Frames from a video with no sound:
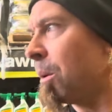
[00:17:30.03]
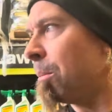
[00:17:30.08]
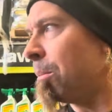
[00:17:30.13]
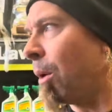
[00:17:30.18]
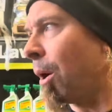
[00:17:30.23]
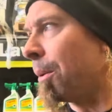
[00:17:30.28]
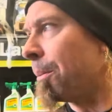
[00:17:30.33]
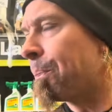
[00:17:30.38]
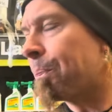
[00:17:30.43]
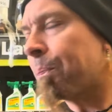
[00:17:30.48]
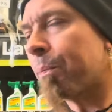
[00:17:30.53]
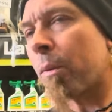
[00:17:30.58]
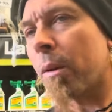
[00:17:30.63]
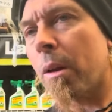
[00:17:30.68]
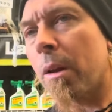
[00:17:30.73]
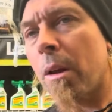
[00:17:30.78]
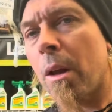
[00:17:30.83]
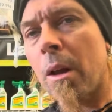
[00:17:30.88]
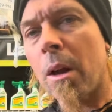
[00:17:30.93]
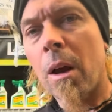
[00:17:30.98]
But
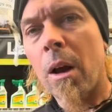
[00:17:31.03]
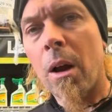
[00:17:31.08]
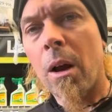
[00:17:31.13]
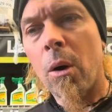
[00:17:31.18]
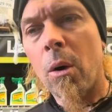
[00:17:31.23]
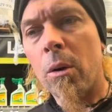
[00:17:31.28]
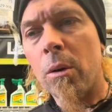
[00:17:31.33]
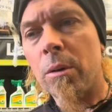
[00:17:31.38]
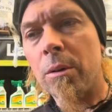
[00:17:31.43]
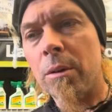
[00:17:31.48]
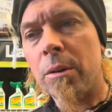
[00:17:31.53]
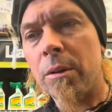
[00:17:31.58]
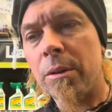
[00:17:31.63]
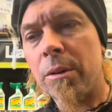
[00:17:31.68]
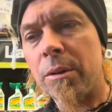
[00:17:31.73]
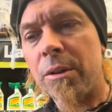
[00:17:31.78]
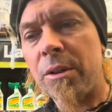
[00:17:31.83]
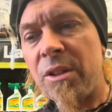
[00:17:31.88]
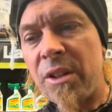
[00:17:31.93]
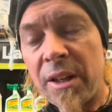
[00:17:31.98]

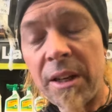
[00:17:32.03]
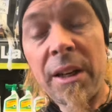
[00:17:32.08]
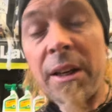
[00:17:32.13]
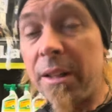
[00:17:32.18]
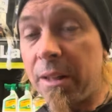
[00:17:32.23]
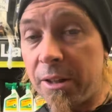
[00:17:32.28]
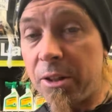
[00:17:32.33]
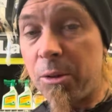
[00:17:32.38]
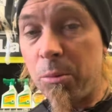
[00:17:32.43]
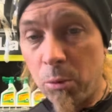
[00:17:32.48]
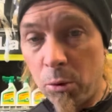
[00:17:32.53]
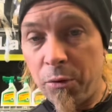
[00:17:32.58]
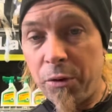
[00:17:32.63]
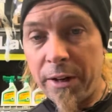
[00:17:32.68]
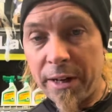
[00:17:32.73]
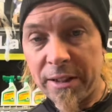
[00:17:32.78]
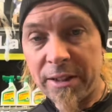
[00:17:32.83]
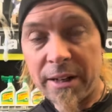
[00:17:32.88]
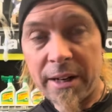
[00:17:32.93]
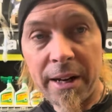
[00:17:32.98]
seeing this movie
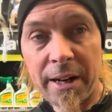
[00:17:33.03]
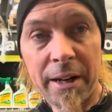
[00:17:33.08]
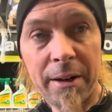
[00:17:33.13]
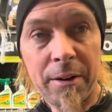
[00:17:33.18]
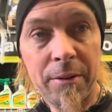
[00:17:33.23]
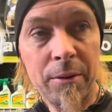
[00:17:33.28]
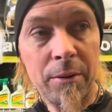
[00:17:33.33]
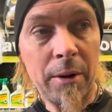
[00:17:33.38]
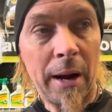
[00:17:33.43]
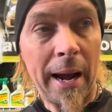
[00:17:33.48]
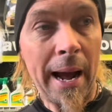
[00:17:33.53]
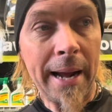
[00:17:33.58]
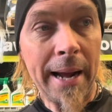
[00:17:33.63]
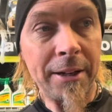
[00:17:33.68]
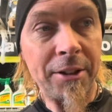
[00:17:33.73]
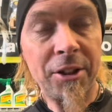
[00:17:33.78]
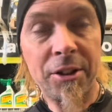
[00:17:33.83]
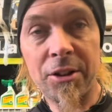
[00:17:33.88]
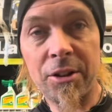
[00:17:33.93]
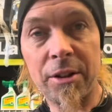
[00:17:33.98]
yesterday, I, I
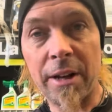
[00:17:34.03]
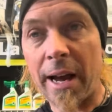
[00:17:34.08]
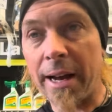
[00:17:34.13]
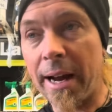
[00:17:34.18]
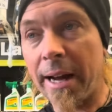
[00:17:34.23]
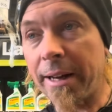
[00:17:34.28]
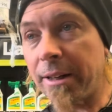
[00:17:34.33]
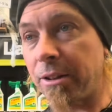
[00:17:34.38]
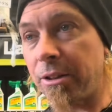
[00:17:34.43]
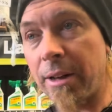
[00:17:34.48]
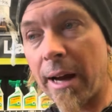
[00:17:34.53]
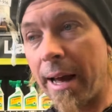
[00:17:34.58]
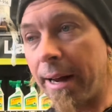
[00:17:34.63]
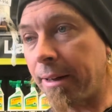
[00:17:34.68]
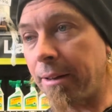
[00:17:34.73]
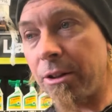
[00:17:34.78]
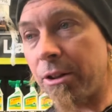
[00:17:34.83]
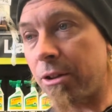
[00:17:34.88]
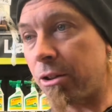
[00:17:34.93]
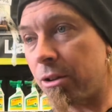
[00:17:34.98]
just I, I I
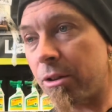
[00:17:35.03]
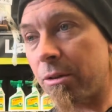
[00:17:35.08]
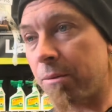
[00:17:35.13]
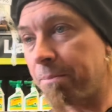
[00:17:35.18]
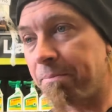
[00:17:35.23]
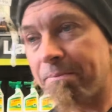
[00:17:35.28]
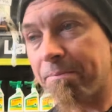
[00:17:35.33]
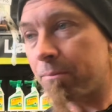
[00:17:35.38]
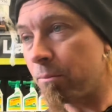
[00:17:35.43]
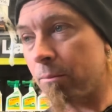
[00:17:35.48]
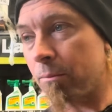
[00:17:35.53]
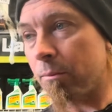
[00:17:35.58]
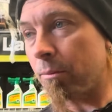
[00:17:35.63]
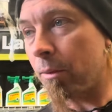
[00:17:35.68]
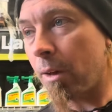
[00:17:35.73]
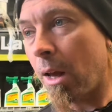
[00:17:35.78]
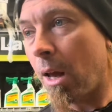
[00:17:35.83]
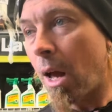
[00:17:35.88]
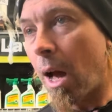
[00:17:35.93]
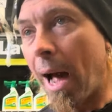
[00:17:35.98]
just
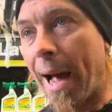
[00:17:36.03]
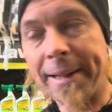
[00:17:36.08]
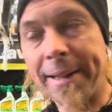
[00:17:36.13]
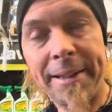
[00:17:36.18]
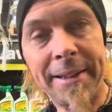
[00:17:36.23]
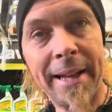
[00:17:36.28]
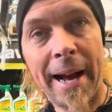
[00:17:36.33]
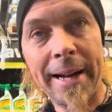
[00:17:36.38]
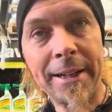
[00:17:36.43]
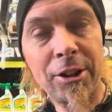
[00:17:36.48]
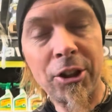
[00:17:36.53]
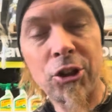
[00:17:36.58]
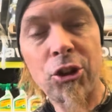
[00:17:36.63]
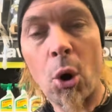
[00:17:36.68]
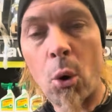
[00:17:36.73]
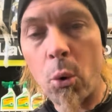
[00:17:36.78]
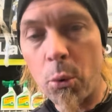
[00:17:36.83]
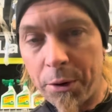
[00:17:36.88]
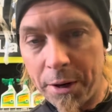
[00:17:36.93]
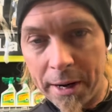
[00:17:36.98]
I, I just
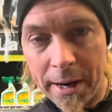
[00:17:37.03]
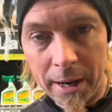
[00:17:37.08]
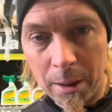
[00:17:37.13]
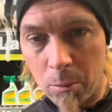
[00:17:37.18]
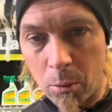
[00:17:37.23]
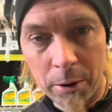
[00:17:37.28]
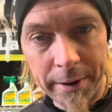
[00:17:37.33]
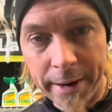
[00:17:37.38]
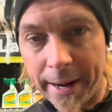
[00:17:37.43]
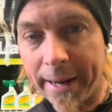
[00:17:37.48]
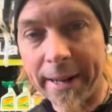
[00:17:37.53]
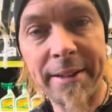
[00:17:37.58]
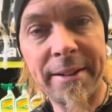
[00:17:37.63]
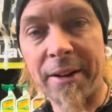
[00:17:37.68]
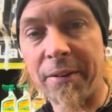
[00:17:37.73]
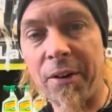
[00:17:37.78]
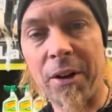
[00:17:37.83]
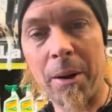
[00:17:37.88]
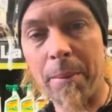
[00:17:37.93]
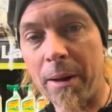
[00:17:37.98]
don't need any more
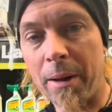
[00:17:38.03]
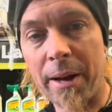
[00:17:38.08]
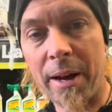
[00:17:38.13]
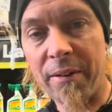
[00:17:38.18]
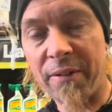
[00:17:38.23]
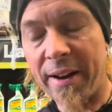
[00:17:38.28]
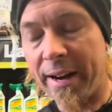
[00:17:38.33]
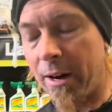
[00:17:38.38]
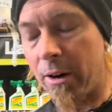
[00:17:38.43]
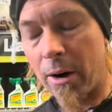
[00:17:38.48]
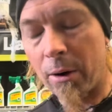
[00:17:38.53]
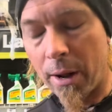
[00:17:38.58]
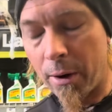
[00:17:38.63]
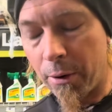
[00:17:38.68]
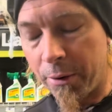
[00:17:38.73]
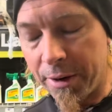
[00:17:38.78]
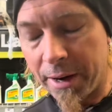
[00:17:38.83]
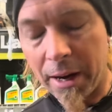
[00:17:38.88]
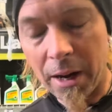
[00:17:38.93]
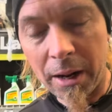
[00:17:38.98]
negativity in my life. Like I don't, I
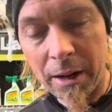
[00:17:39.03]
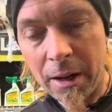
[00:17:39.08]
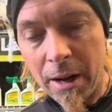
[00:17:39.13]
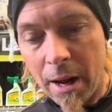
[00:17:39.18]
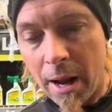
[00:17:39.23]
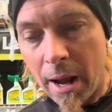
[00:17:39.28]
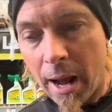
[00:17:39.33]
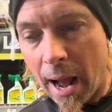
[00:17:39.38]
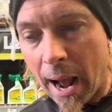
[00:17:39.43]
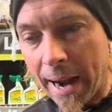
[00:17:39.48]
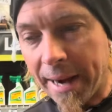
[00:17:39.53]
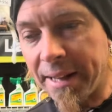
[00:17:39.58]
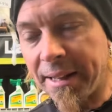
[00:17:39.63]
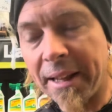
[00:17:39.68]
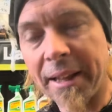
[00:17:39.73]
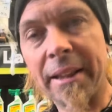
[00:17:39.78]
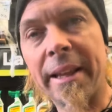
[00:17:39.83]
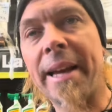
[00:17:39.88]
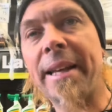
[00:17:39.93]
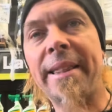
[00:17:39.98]
don't need any,
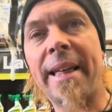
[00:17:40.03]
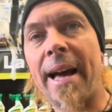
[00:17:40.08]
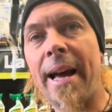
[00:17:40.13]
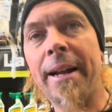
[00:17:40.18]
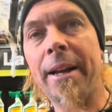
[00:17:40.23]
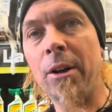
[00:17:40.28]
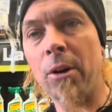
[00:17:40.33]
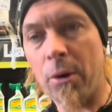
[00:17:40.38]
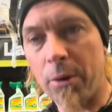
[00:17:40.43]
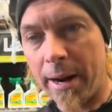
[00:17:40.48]
anything like that, you know?